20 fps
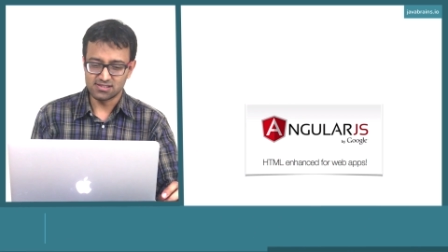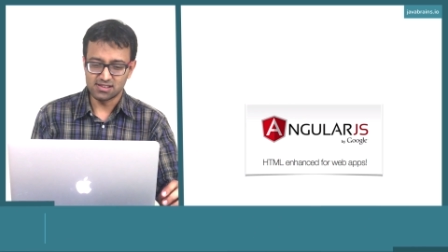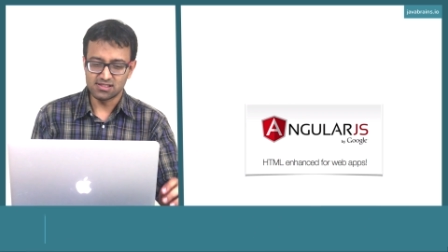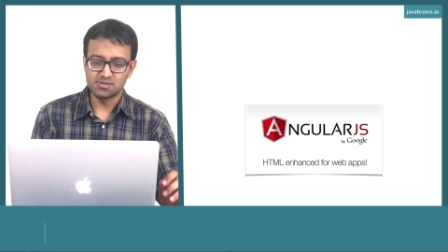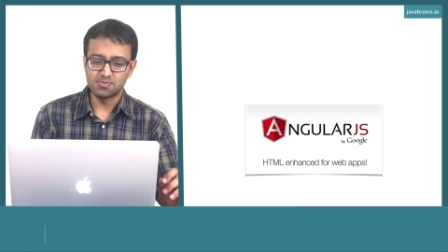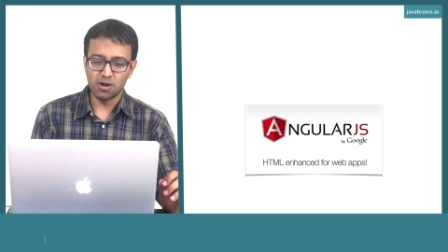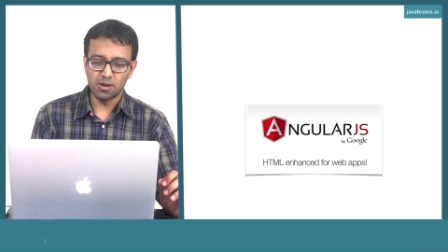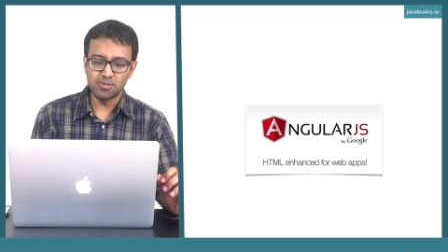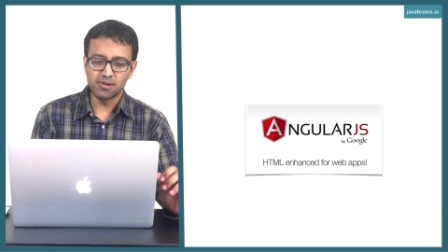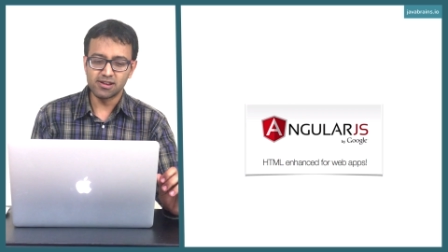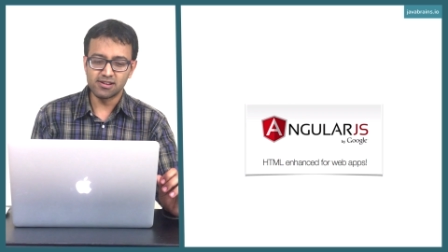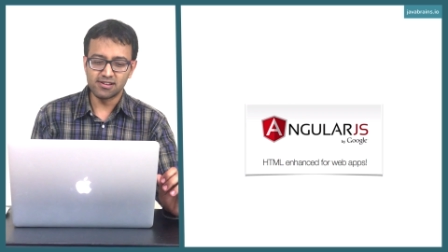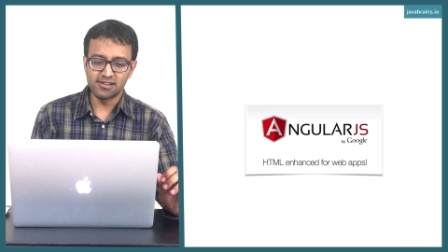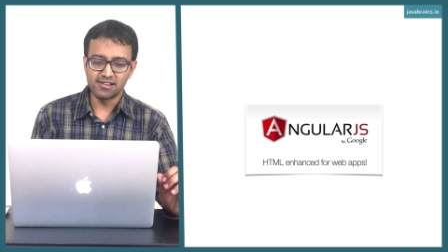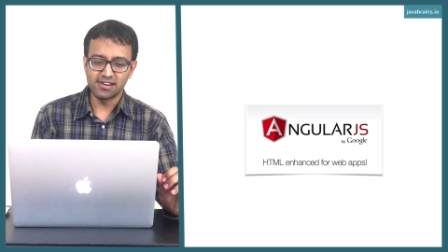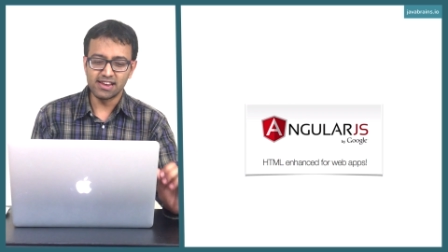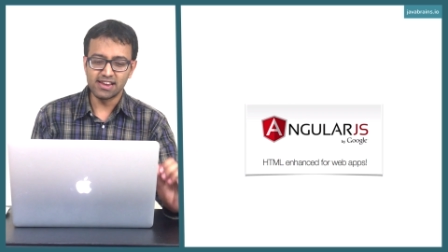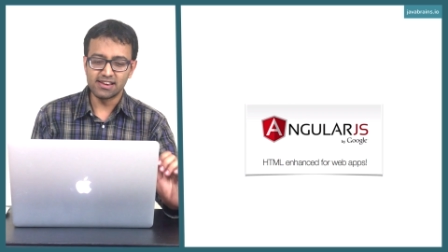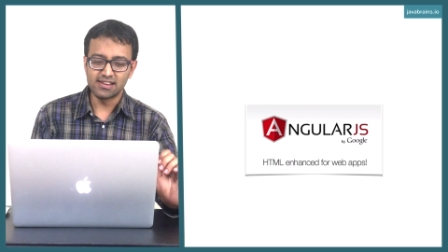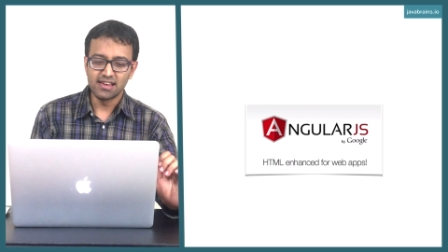It's probably going to
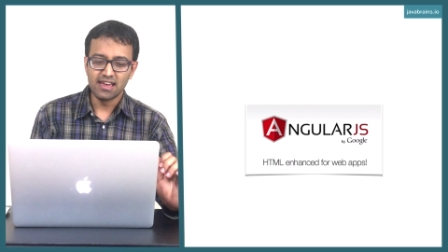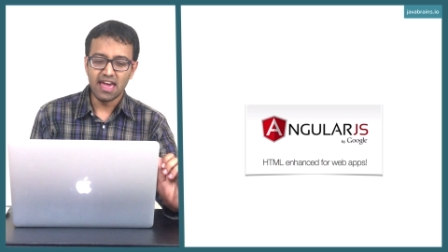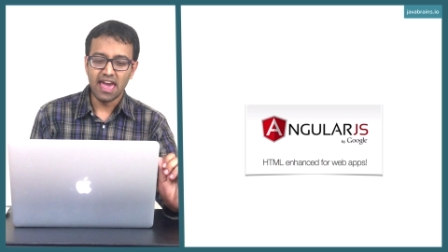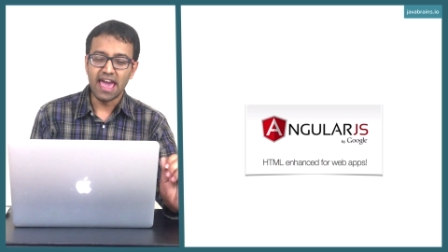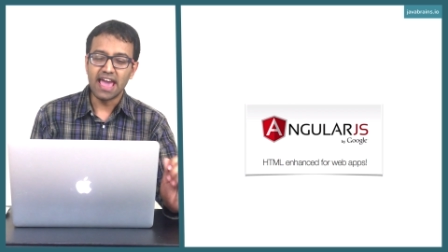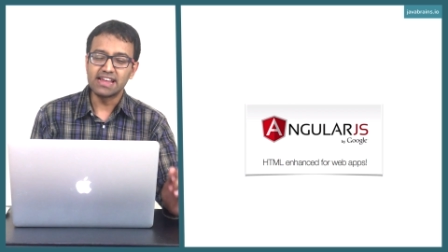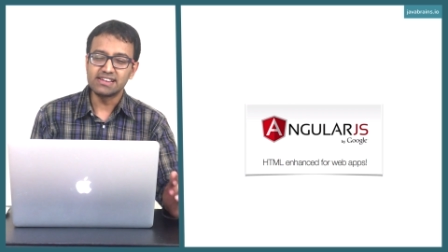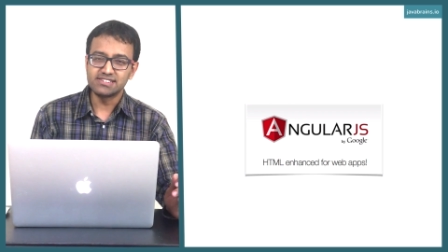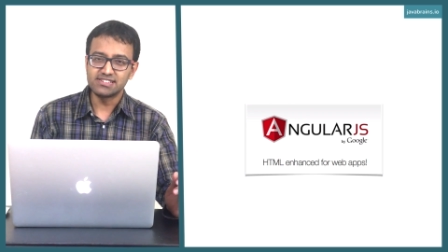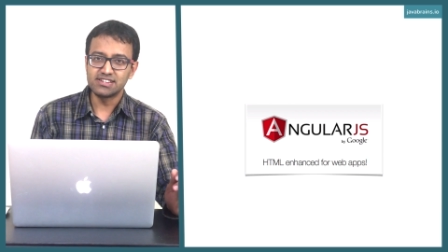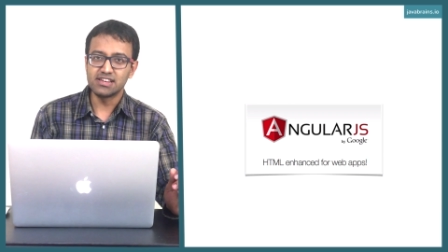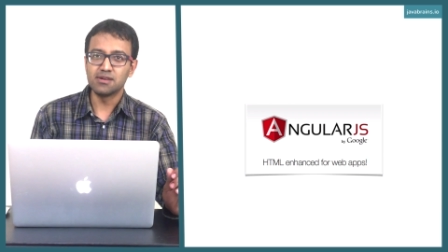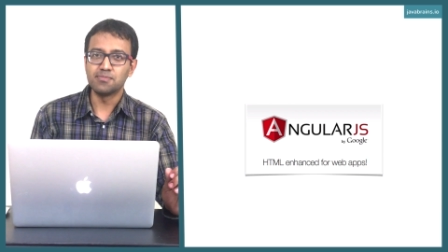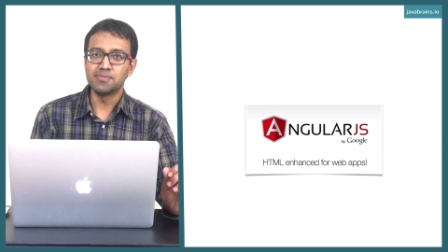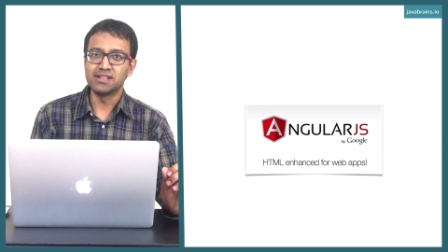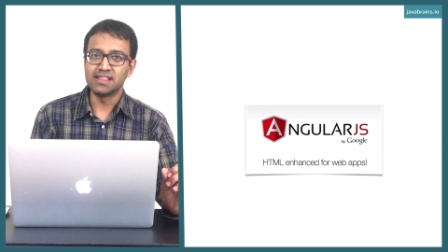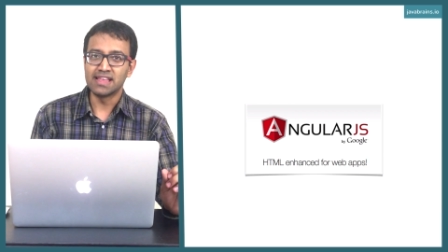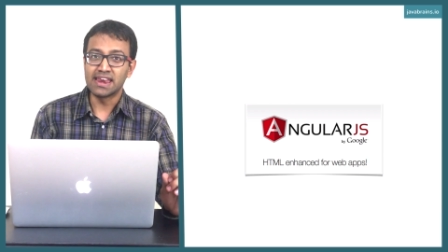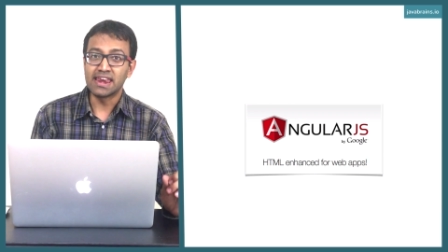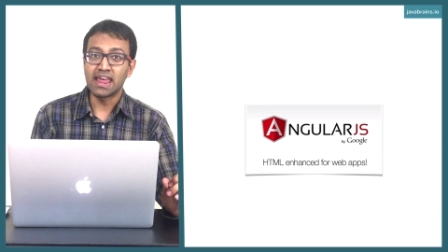read
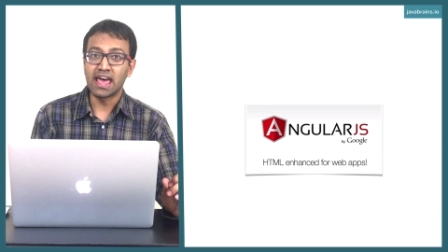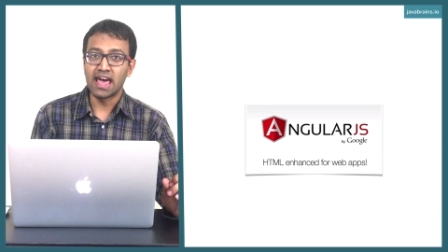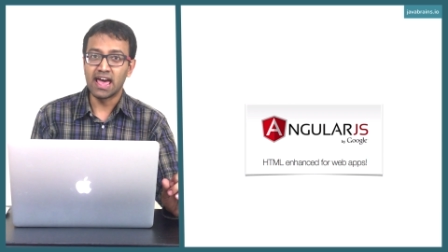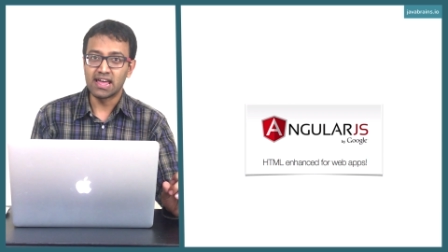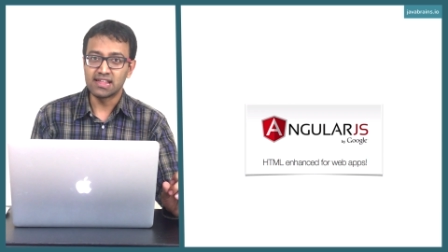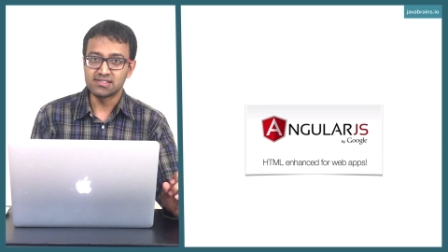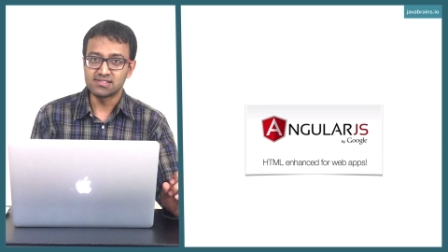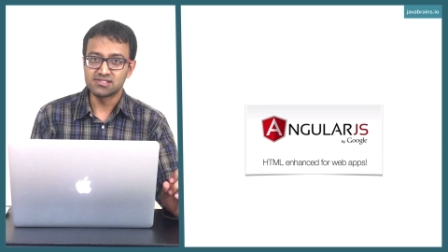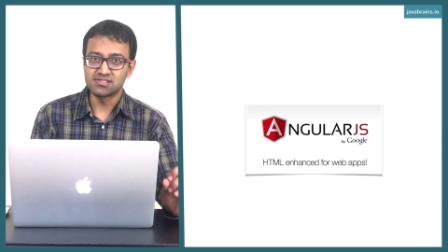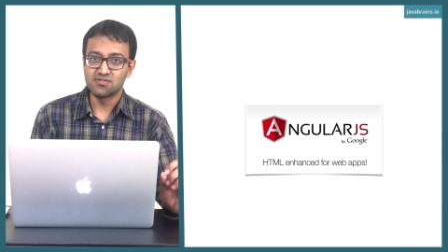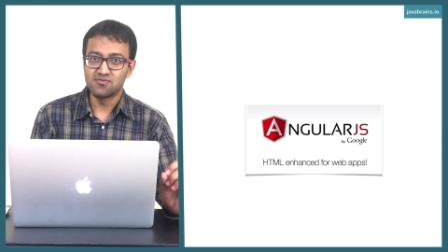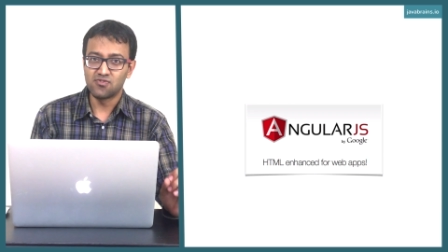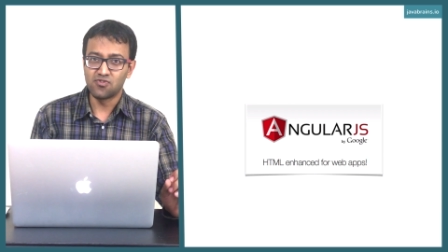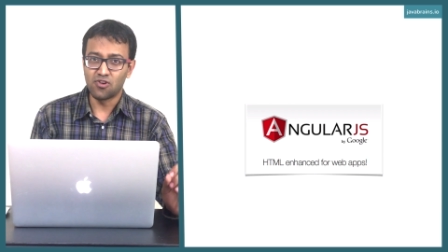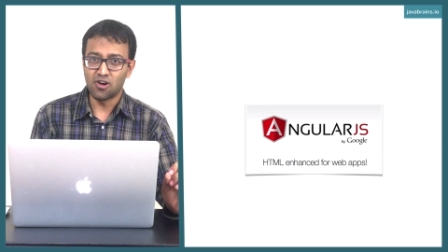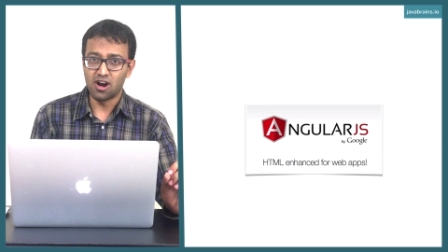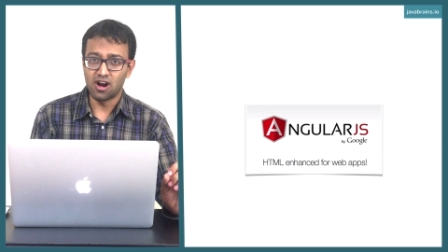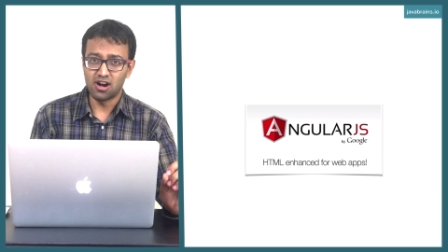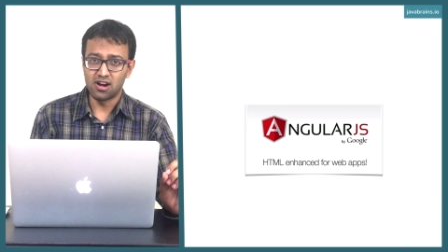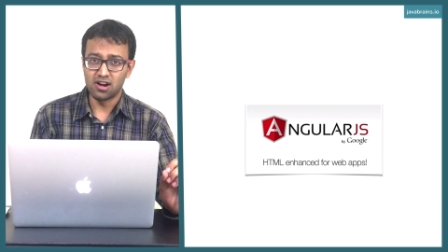HTML enhanced
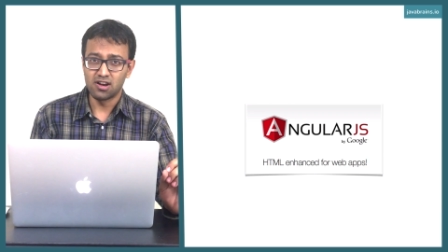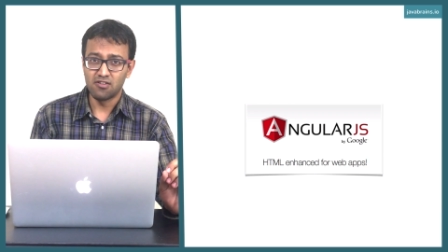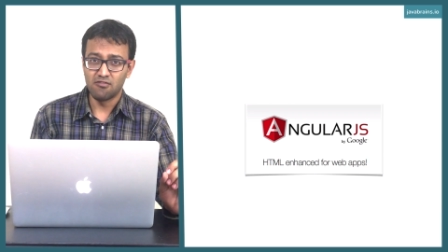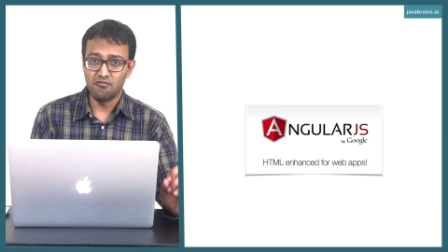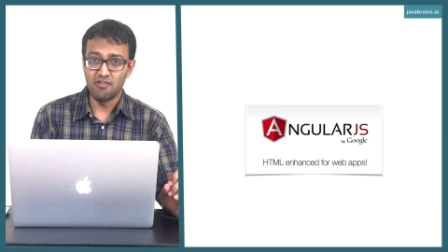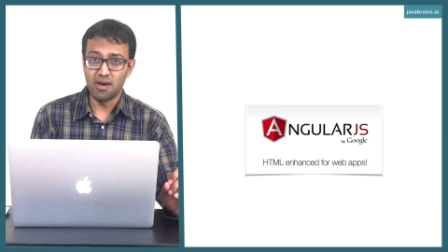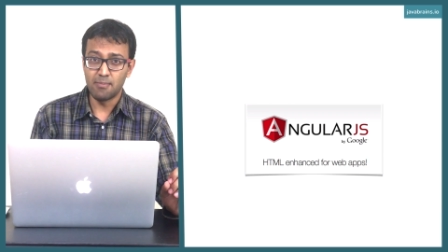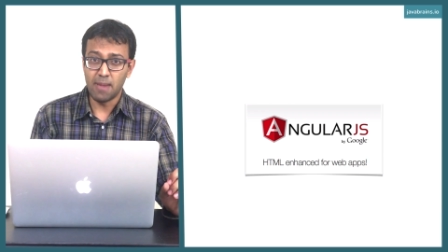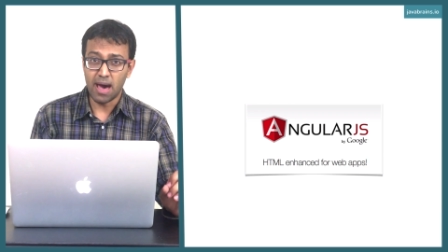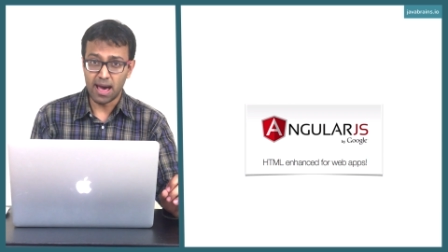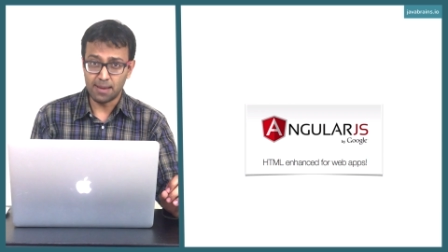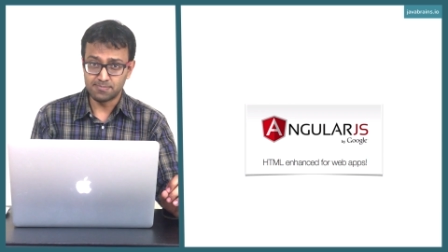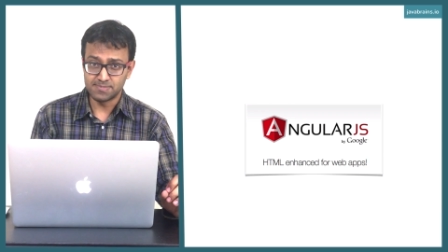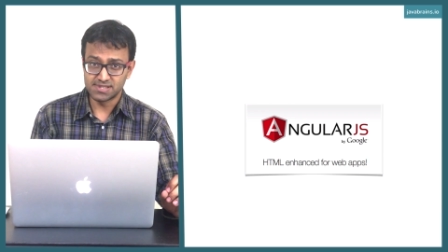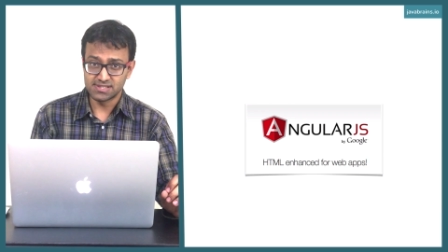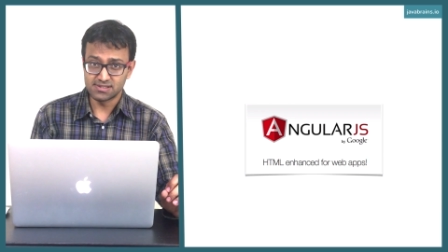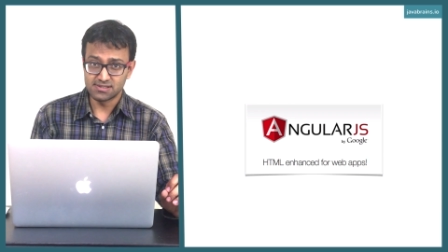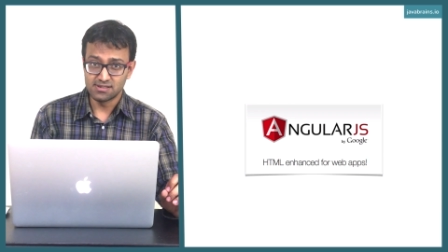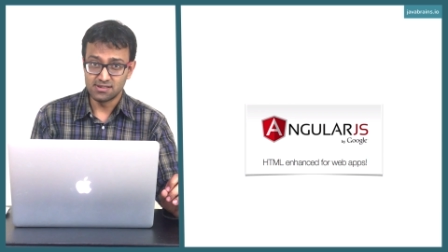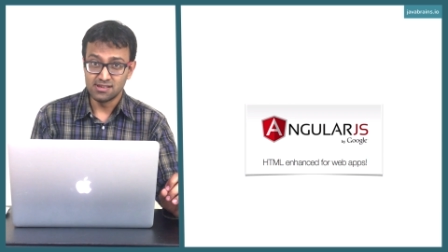for web
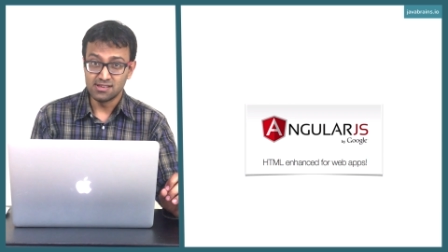apps.